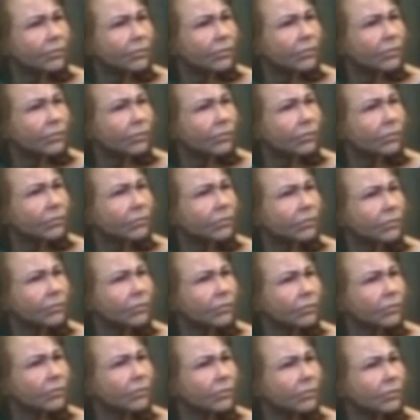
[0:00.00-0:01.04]

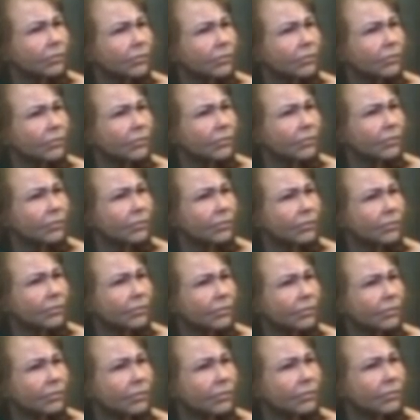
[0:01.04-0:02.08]

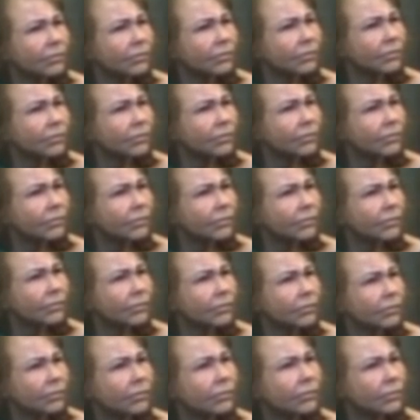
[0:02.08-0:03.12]

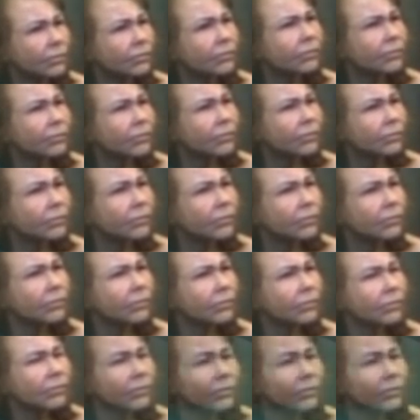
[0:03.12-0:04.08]
[no speech]